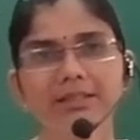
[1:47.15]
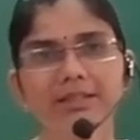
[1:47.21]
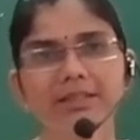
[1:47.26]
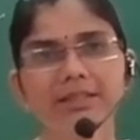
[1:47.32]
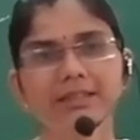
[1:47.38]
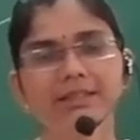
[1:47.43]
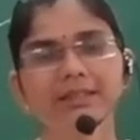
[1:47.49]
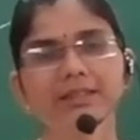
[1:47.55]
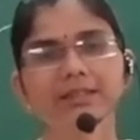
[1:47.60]

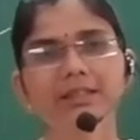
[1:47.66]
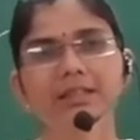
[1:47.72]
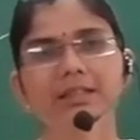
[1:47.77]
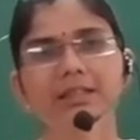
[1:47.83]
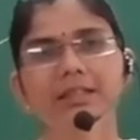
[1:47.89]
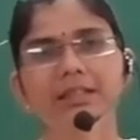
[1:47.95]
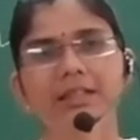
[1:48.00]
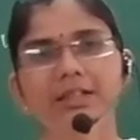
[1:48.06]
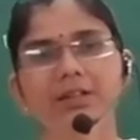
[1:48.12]
is
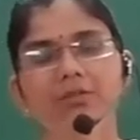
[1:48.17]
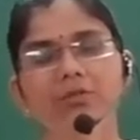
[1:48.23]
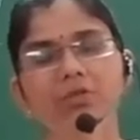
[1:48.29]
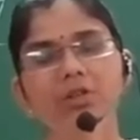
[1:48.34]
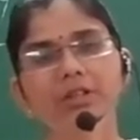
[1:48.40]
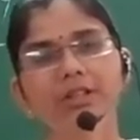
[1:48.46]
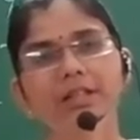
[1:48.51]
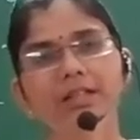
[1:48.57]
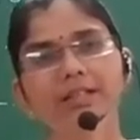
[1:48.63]

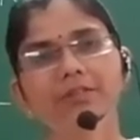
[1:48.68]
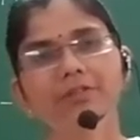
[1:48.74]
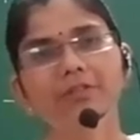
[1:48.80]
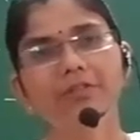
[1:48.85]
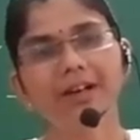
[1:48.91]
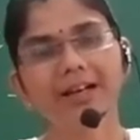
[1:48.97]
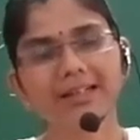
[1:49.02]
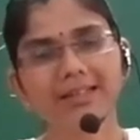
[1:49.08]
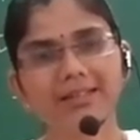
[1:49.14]
what are the
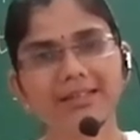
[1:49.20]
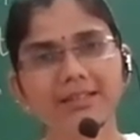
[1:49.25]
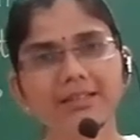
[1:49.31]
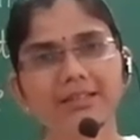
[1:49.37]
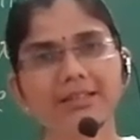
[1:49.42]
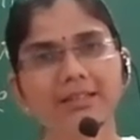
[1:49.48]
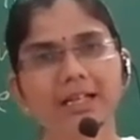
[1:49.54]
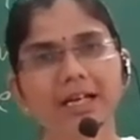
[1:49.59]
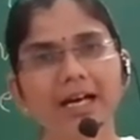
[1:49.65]
factors